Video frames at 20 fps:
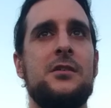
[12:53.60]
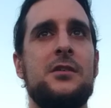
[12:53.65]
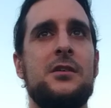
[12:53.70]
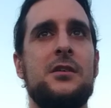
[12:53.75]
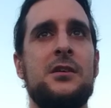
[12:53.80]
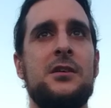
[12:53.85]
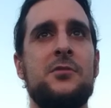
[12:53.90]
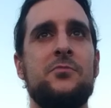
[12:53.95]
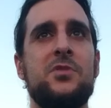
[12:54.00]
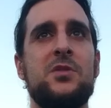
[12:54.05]

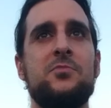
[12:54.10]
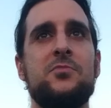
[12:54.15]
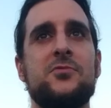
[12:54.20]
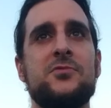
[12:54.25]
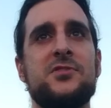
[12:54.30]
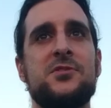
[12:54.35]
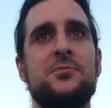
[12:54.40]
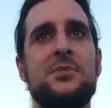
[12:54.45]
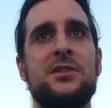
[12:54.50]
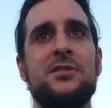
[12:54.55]
And people
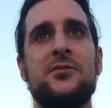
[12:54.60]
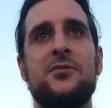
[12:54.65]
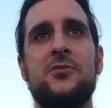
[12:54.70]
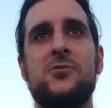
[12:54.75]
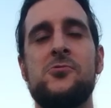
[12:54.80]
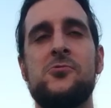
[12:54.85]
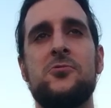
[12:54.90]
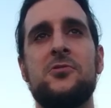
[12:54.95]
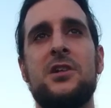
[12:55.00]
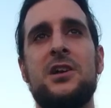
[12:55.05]
spend their
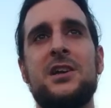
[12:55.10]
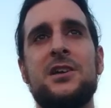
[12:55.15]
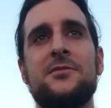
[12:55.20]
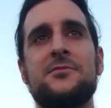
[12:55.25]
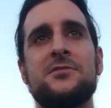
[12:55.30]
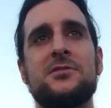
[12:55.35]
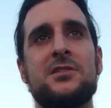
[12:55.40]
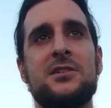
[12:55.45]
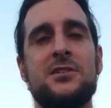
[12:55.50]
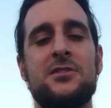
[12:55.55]
whole
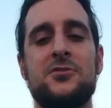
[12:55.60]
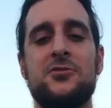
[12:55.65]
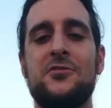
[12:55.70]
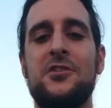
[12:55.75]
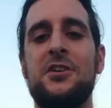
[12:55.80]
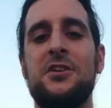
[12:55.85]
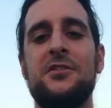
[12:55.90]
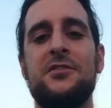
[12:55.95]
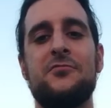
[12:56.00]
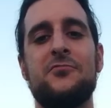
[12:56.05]
lives like
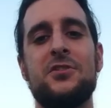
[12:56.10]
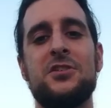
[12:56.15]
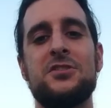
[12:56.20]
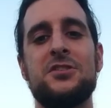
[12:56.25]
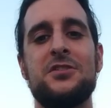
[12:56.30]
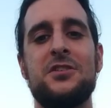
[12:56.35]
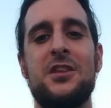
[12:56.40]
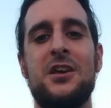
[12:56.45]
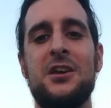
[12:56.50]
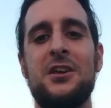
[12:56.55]
trying to reach
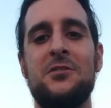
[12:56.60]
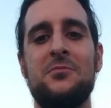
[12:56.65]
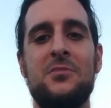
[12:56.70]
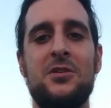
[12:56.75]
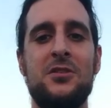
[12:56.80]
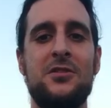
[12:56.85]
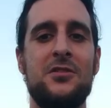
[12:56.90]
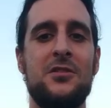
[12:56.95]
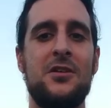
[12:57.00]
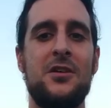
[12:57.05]

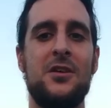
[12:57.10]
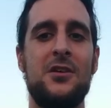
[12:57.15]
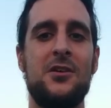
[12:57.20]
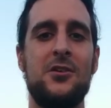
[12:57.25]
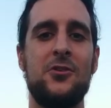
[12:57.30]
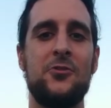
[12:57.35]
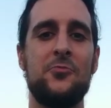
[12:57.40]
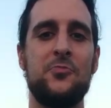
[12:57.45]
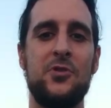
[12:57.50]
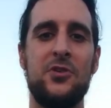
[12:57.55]
enlightenment,
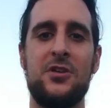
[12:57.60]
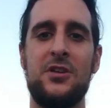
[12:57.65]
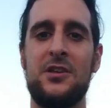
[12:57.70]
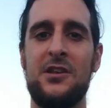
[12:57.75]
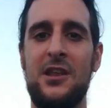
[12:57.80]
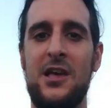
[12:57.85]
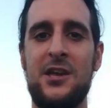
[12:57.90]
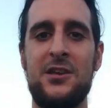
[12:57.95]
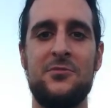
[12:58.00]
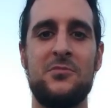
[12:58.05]
but
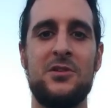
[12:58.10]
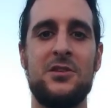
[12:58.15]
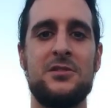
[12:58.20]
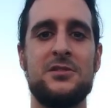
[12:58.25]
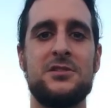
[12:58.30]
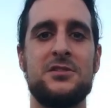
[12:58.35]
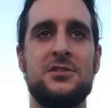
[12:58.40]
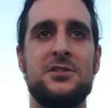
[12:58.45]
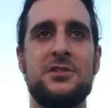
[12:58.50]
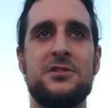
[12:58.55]
enlightenment
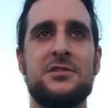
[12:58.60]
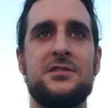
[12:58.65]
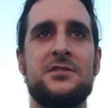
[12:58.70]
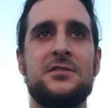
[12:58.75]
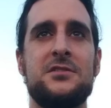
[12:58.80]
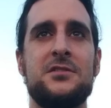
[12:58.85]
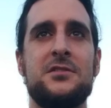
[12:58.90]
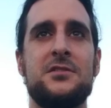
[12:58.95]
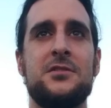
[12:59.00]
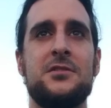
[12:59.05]
is
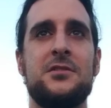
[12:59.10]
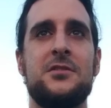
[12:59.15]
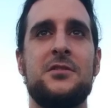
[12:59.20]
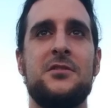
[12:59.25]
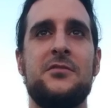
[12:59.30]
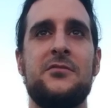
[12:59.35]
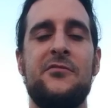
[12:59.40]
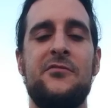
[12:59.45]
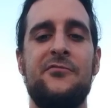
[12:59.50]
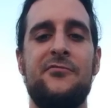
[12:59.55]
just
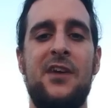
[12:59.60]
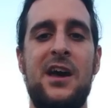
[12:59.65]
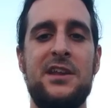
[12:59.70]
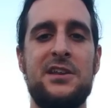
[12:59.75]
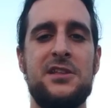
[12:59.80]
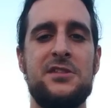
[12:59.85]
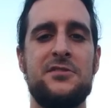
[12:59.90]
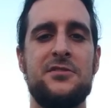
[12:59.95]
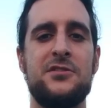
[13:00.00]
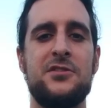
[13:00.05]

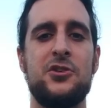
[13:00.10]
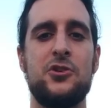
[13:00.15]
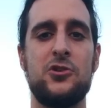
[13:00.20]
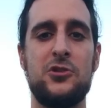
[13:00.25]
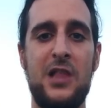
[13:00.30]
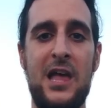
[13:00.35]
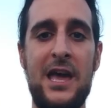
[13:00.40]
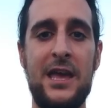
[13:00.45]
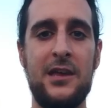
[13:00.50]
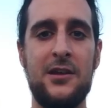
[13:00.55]
finding your
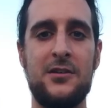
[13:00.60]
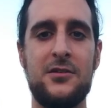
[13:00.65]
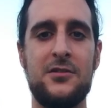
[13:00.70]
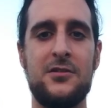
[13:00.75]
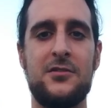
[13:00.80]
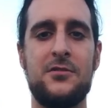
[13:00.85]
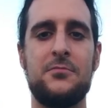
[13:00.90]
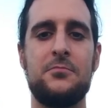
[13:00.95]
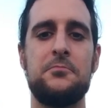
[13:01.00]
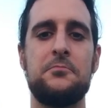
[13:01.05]
light.
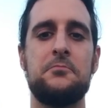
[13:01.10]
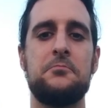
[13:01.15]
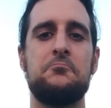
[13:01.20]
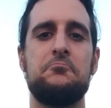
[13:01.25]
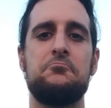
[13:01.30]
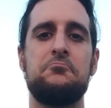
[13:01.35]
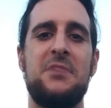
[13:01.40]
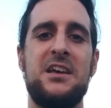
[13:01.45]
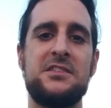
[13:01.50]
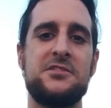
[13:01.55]

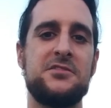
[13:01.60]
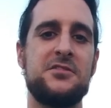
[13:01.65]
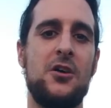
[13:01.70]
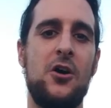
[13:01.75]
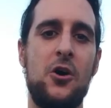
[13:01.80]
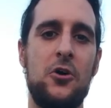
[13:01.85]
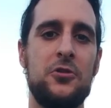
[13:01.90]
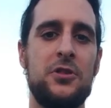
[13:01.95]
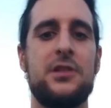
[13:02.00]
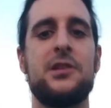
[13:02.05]
That's
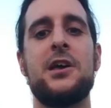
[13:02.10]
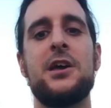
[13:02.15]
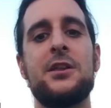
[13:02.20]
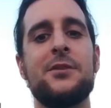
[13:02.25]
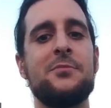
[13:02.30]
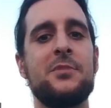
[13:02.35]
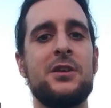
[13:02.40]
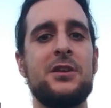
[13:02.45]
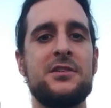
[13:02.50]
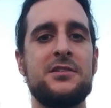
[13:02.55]
all
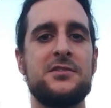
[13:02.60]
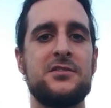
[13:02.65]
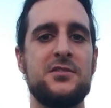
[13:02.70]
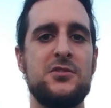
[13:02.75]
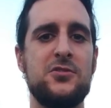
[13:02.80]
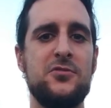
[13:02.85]
enlightenment is.